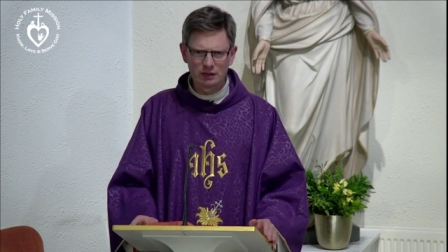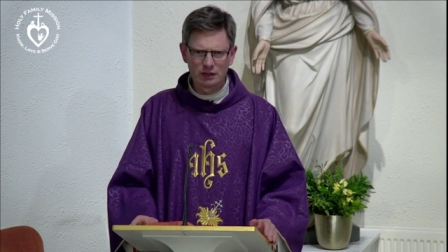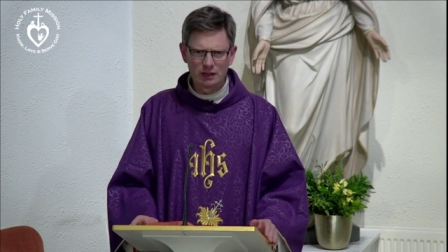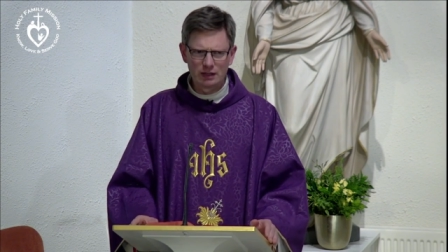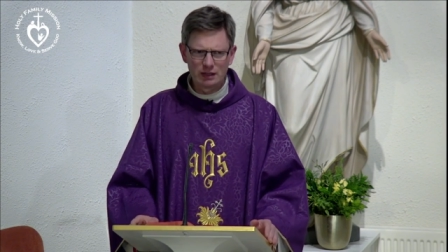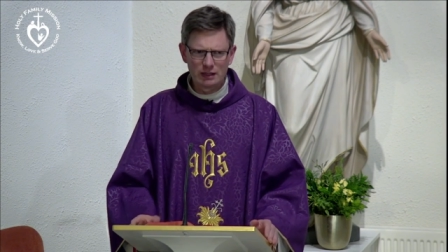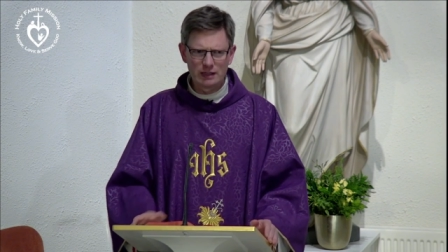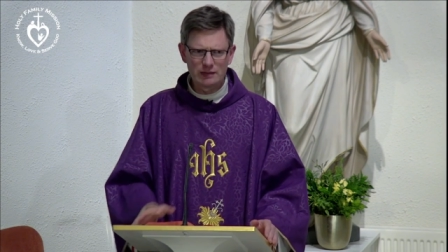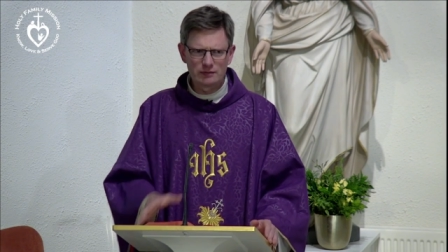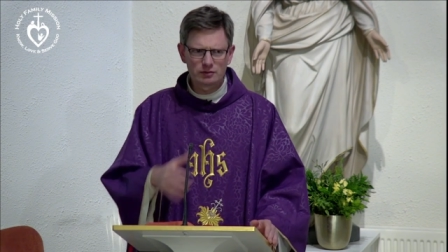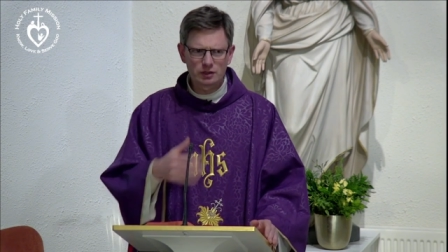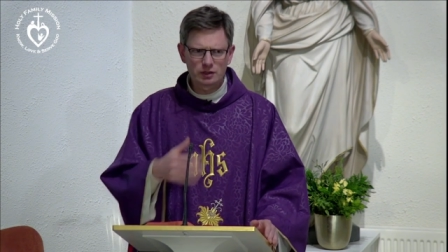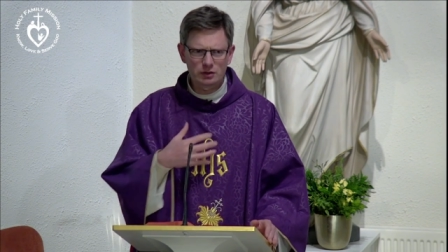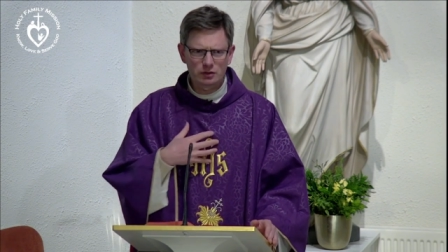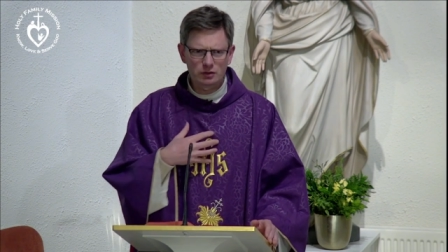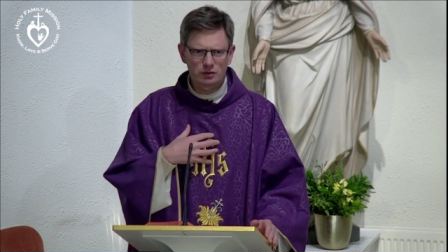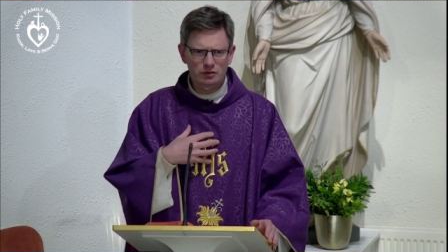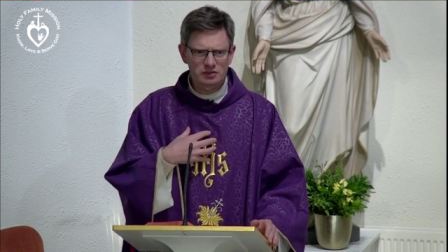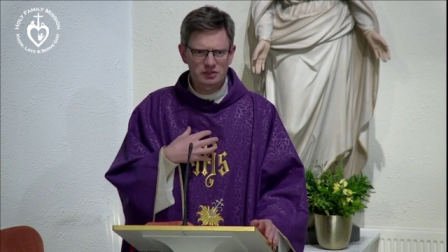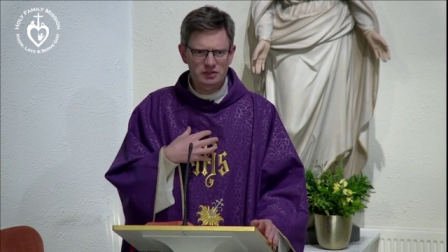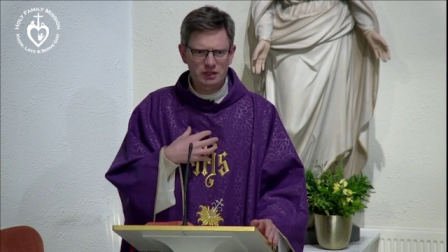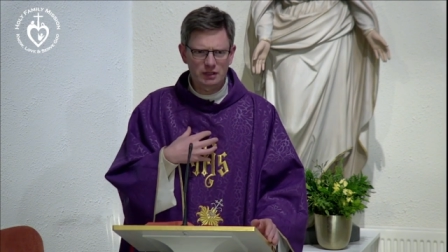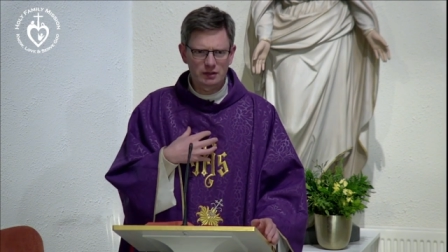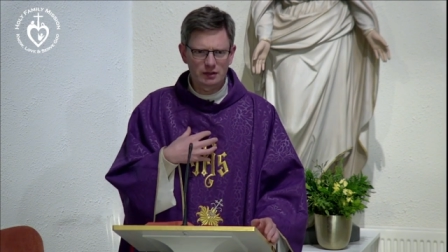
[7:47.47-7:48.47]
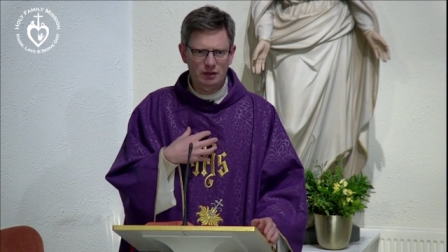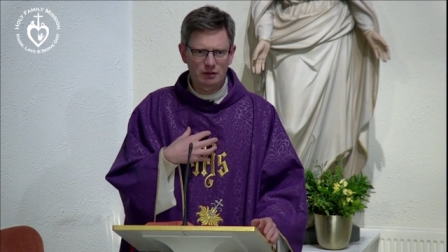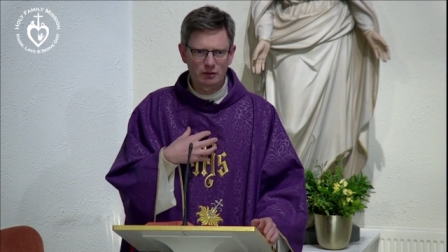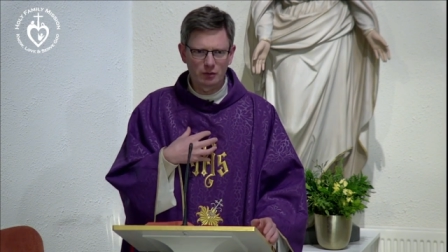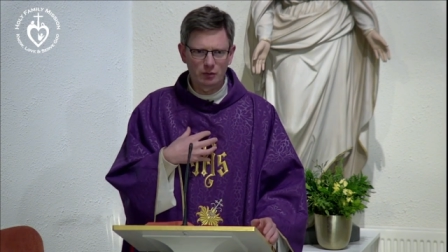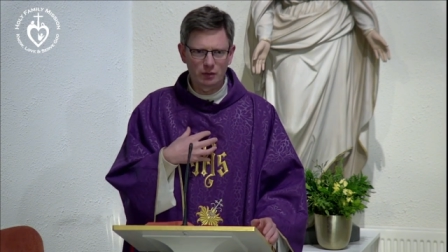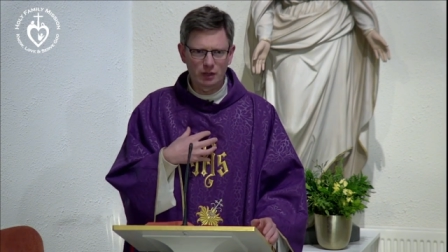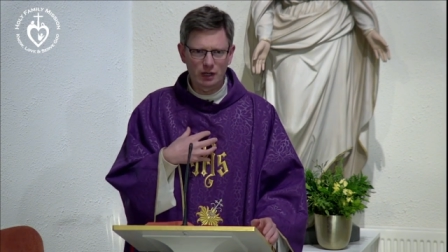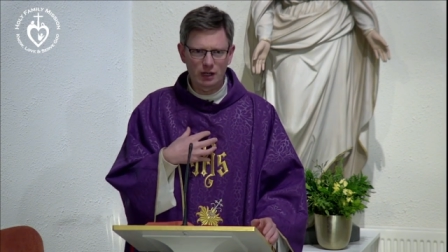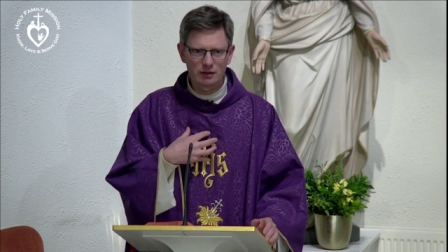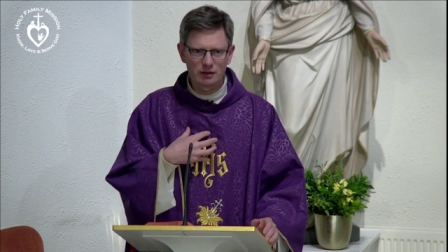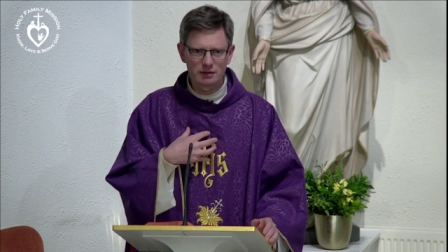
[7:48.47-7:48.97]
Even trying to understand our own
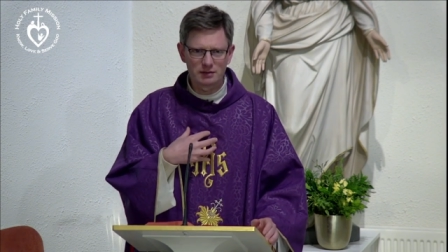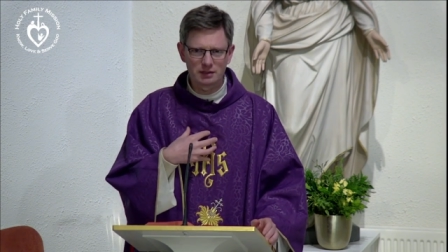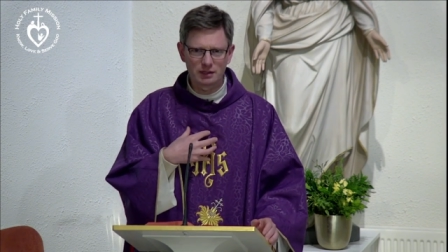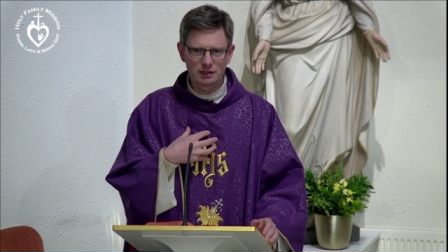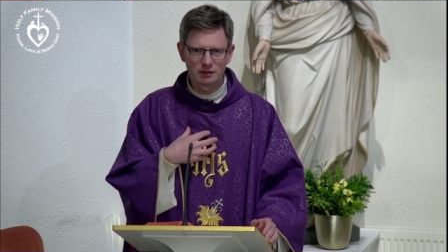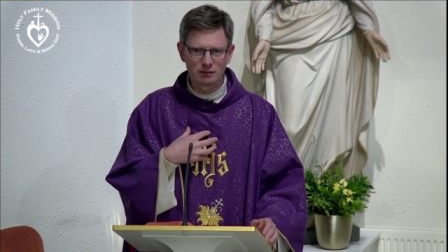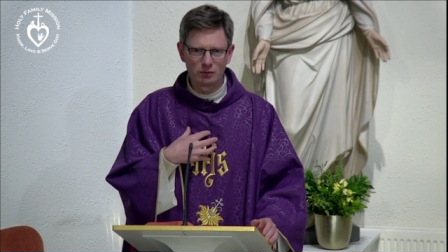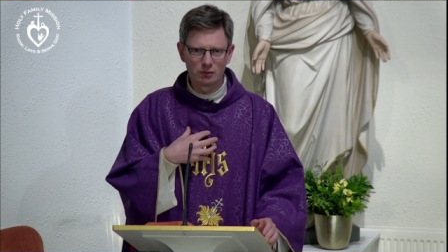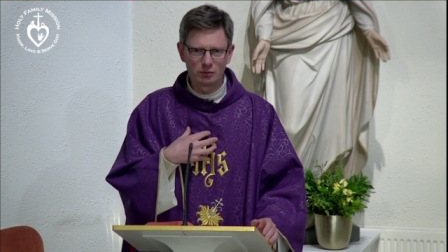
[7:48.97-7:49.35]
hearts and our own